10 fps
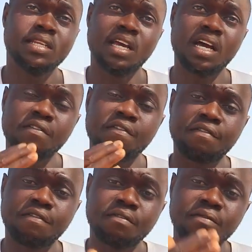they
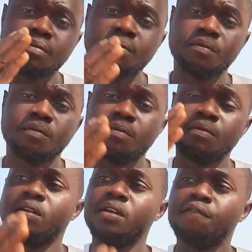have
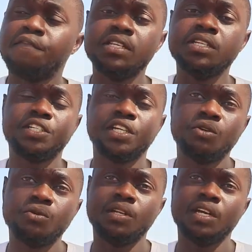a feeding
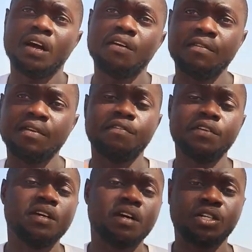schedule, they have a
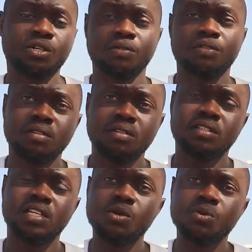feeding ration
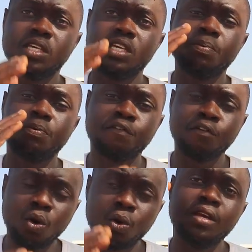that you keep
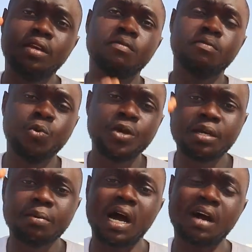following week
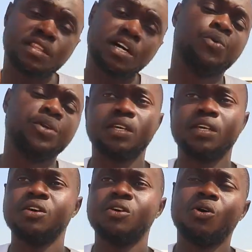after week
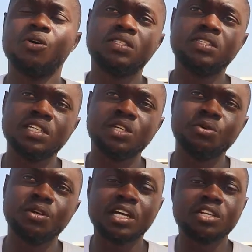until
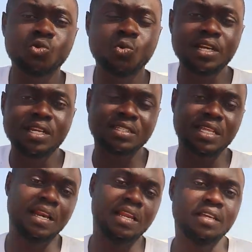you get to when they
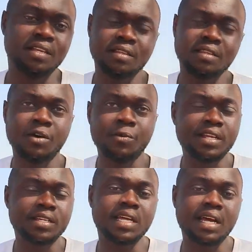start laying. Then when
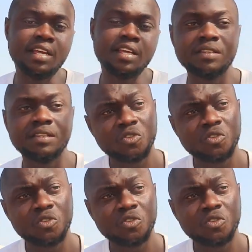they start laying,